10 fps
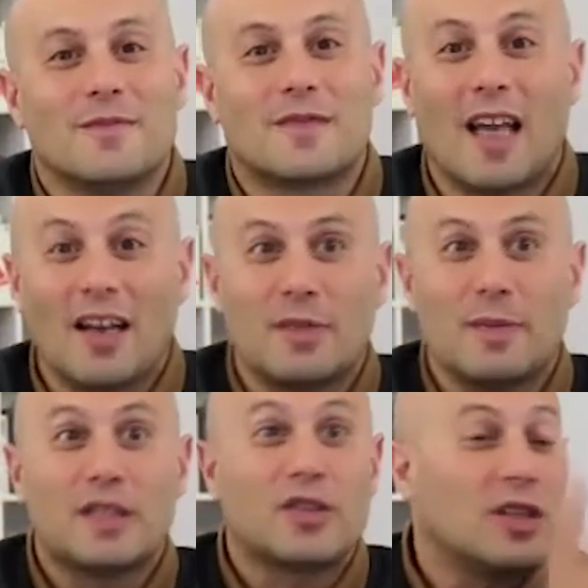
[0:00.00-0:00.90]
delighted to
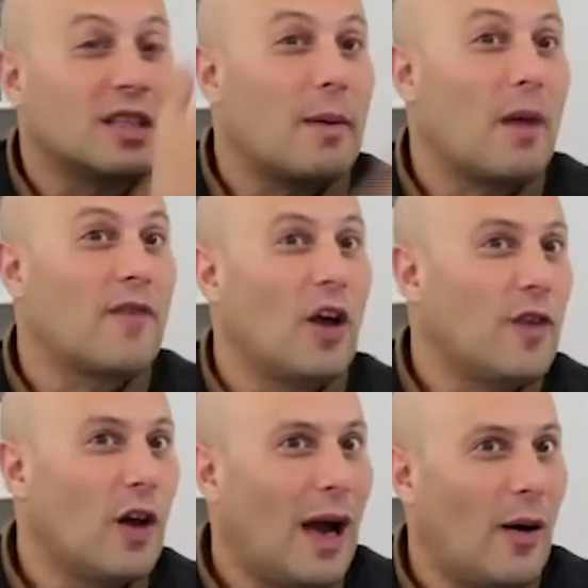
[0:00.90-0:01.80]
be joined today by Flo.
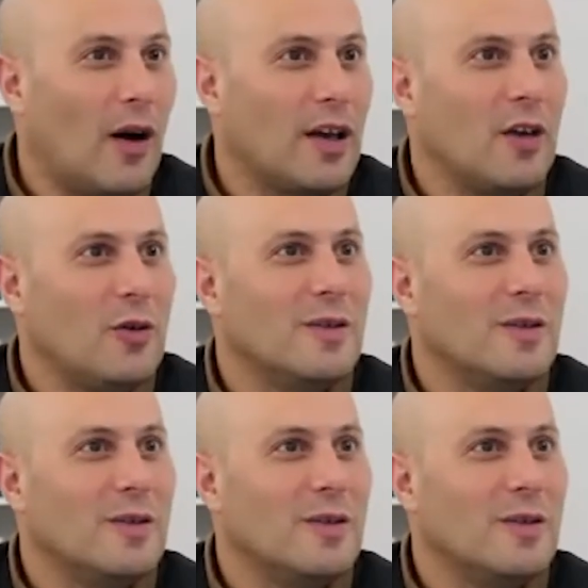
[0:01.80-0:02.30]
Flo, how are you?